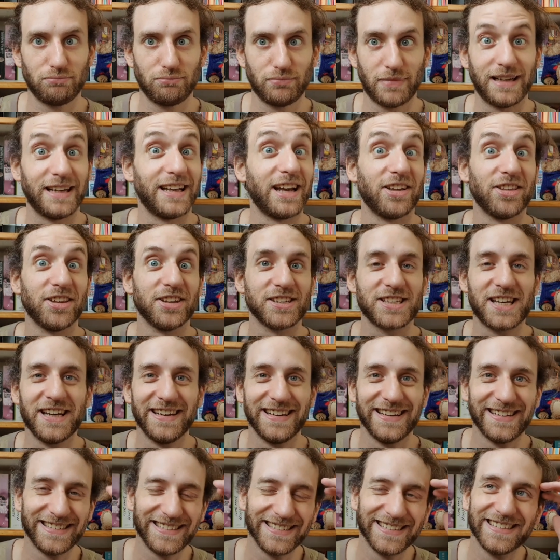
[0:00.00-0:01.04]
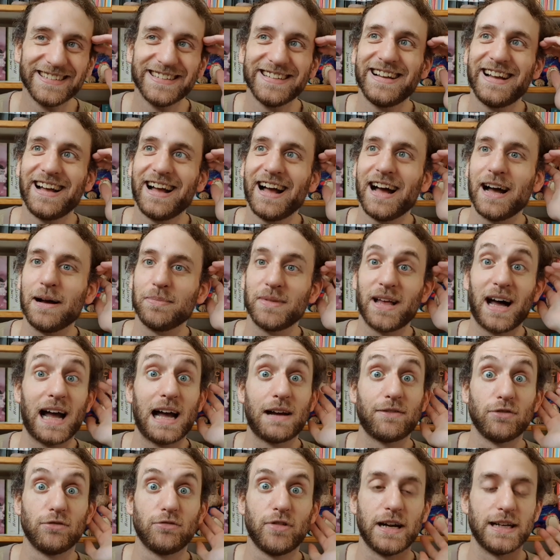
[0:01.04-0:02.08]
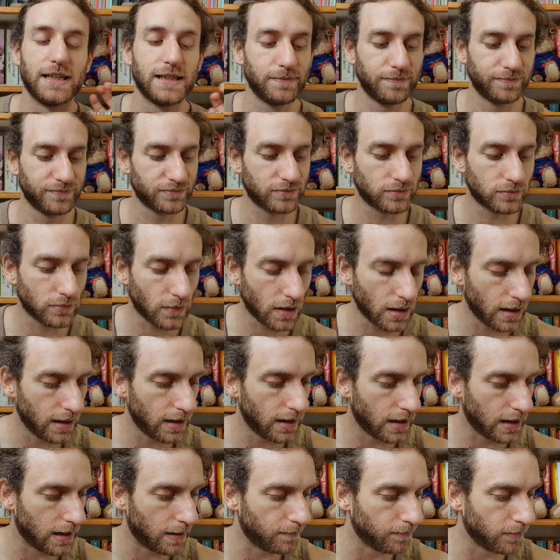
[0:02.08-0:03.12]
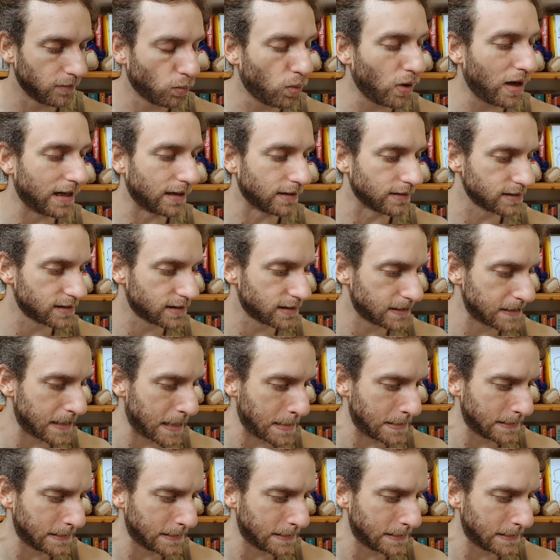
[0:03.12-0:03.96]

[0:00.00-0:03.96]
the others that I haven't read. What else?